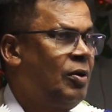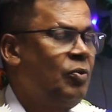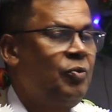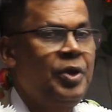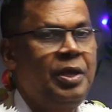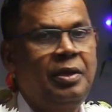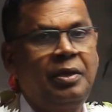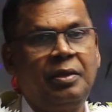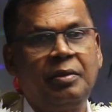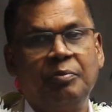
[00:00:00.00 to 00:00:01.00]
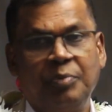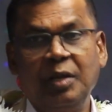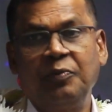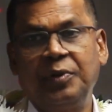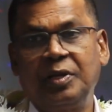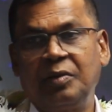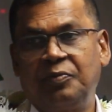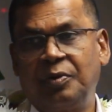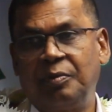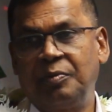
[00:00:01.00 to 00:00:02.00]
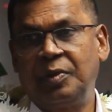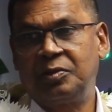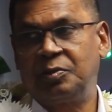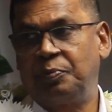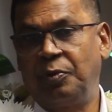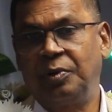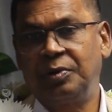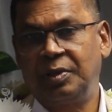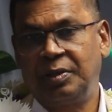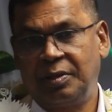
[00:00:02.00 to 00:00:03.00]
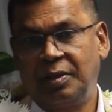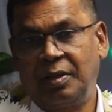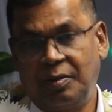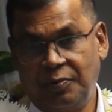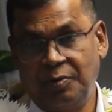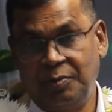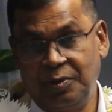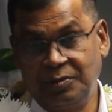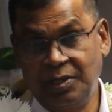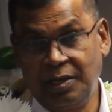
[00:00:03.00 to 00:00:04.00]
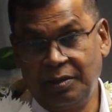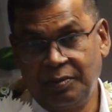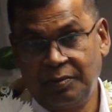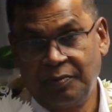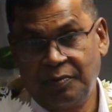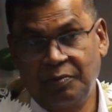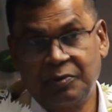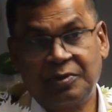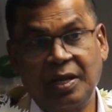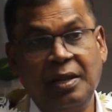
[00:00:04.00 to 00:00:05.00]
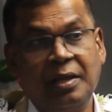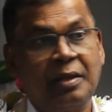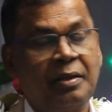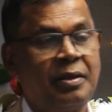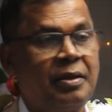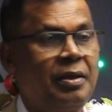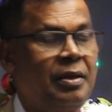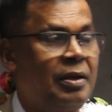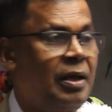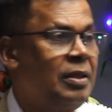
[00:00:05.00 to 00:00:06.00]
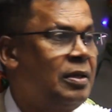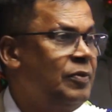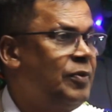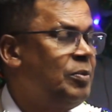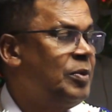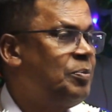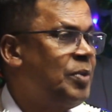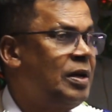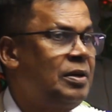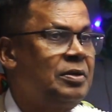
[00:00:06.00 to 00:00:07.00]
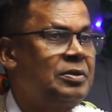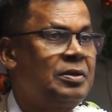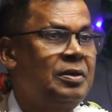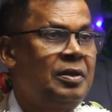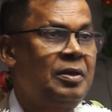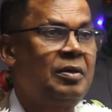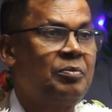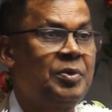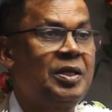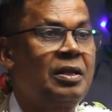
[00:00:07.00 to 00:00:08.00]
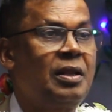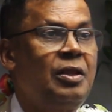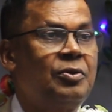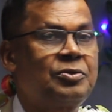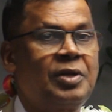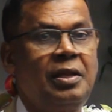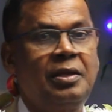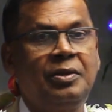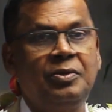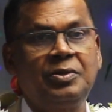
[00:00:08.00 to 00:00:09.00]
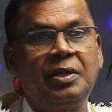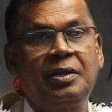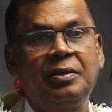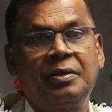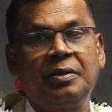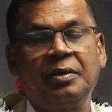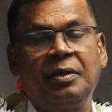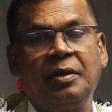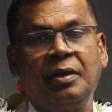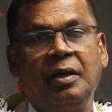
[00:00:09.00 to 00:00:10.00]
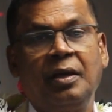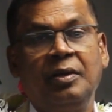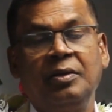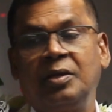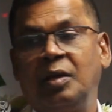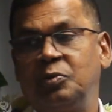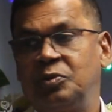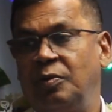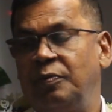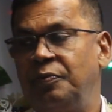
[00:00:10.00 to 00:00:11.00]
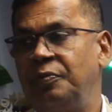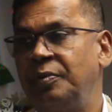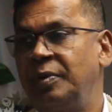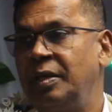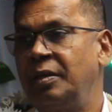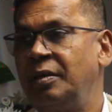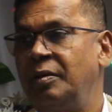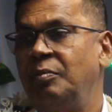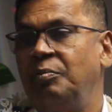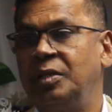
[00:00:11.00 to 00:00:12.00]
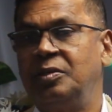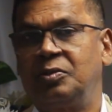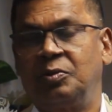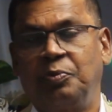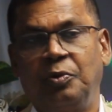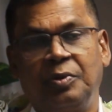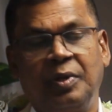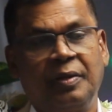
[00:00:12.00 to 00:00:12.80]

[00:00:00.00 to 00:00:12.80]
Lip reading: We benefited from the support from New Zealand, from Australia, and other development partners, particularly Australia and New Zealand, in terms of budget support.